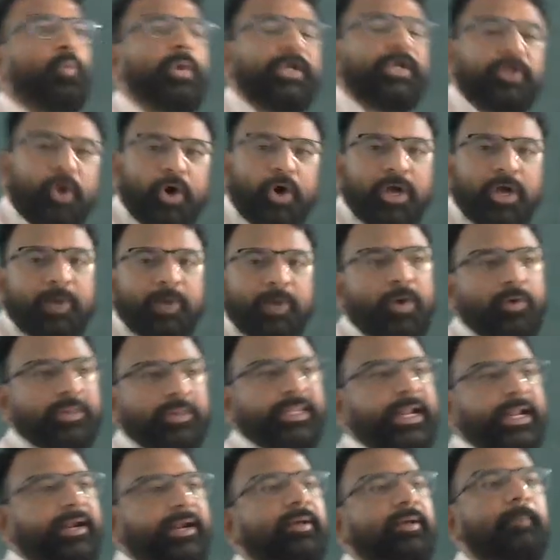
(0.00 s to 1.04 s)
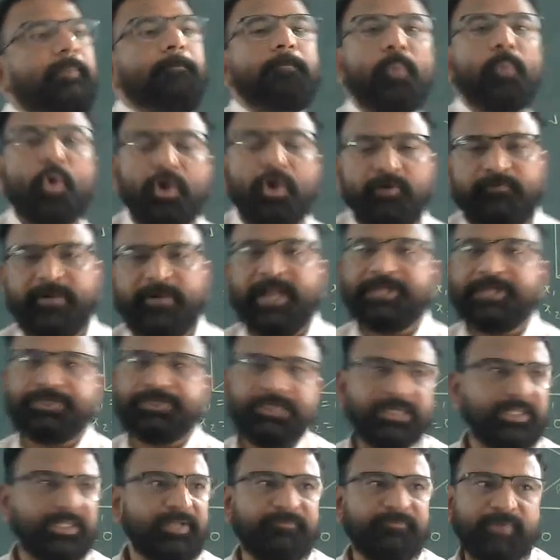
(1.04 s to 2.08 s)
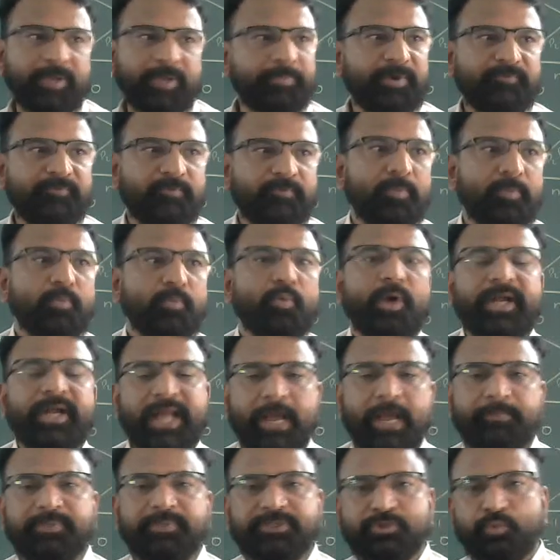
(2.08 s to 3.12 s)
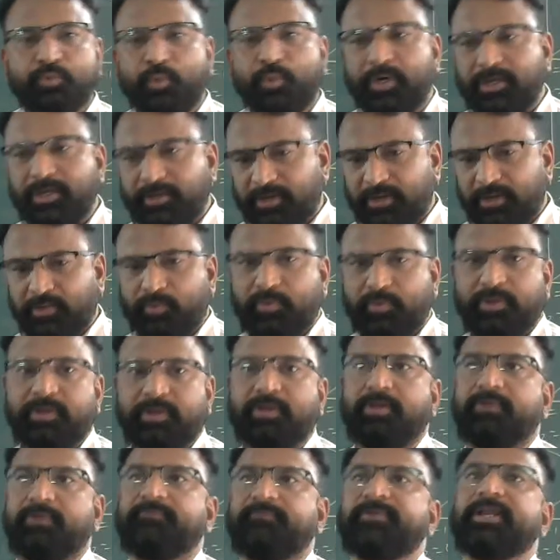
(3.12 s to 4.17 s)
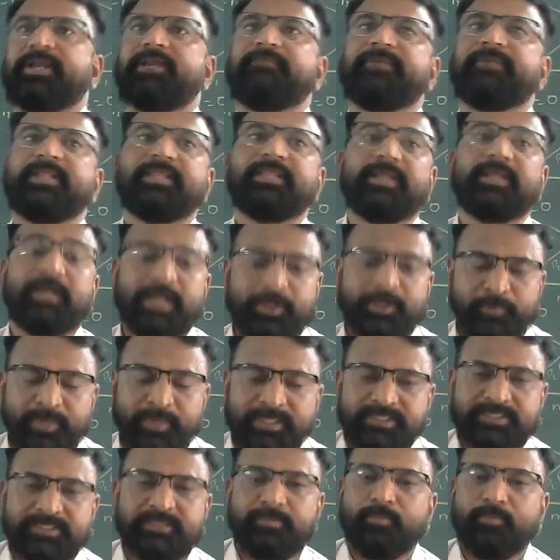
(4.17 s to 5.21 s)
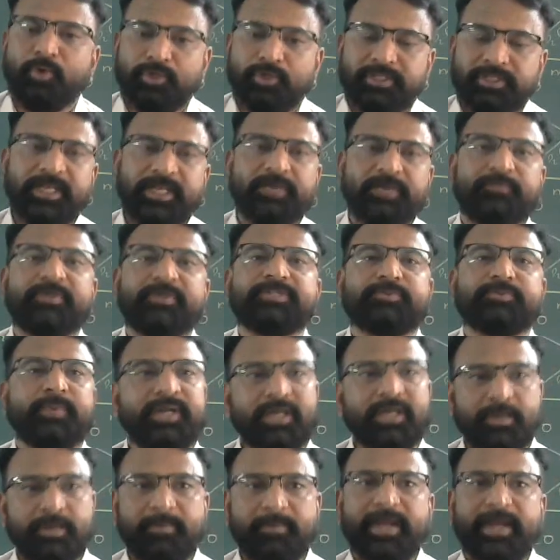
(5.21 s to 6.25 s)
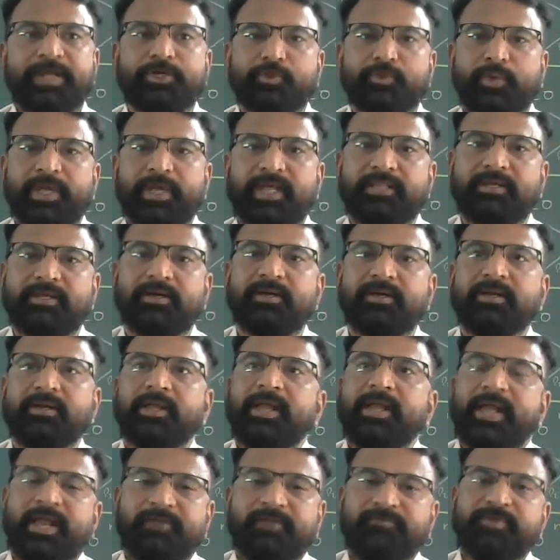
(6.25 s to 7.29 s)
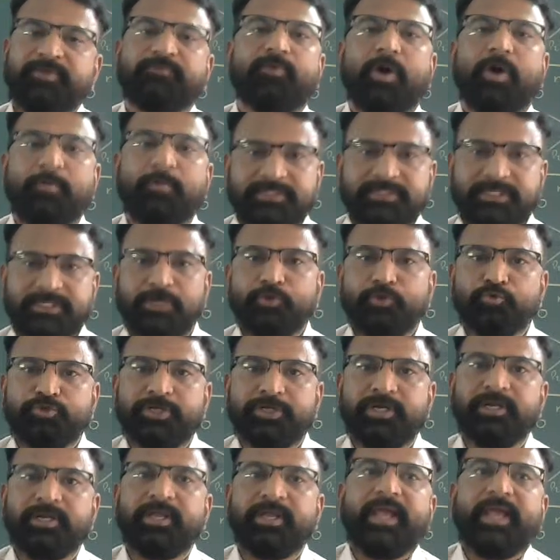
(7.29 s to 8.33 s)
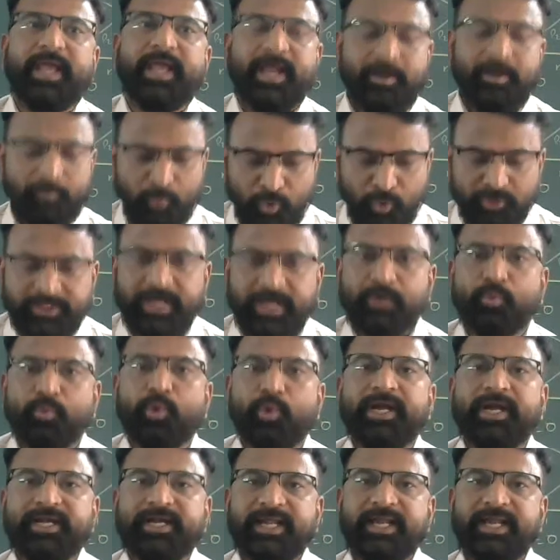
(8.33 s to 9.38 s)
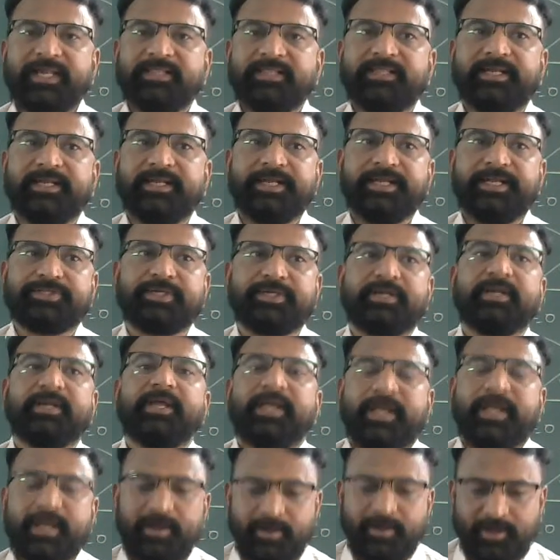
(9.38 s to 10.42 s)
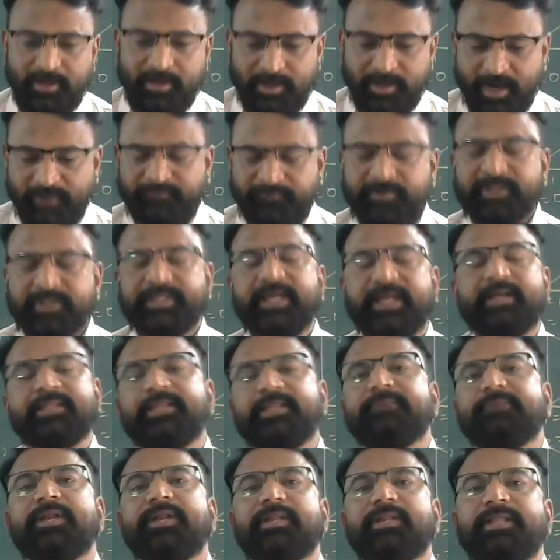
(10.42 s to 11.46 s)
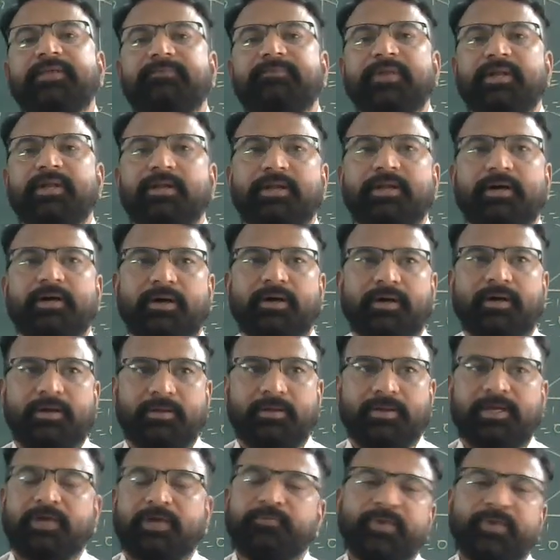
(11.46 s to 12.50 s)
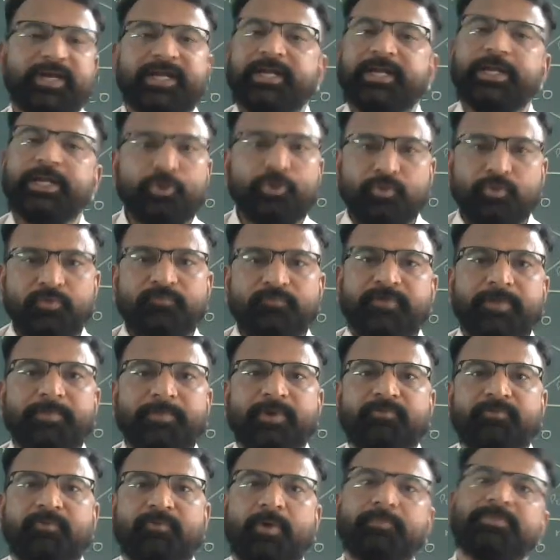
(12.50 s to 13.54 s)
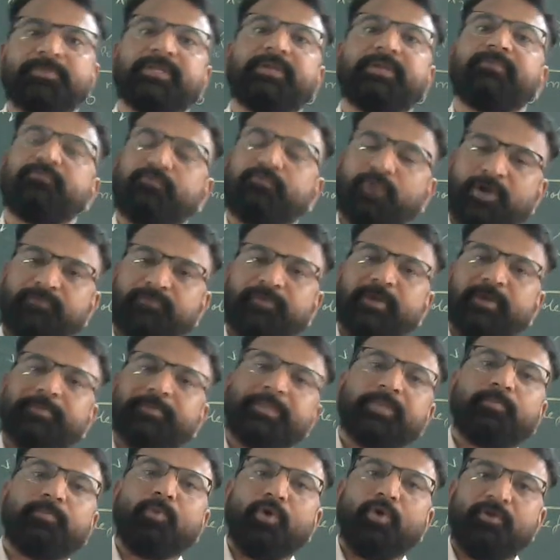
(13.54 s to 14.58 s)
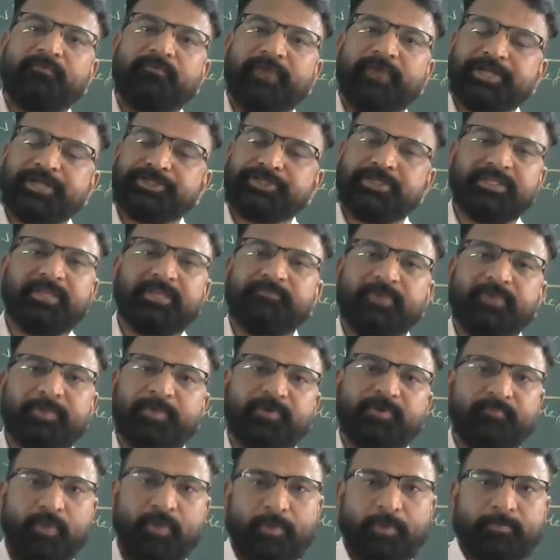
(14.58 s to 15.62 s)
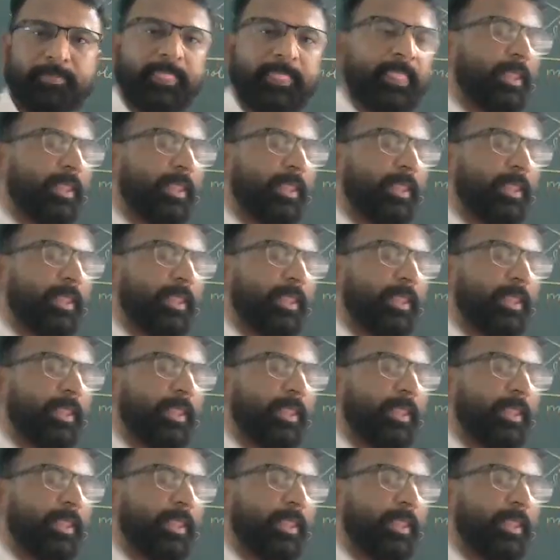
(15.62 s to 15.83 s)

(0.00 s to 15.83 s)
we'll talk about that mole fraction in the vapor form. What happens? When the liquids, both the liquids, when combined together, and we form a solution, and both are volatile in the nature, and after that they will convert it into the vapor form. Then what will be the mole fraction in the vapor form?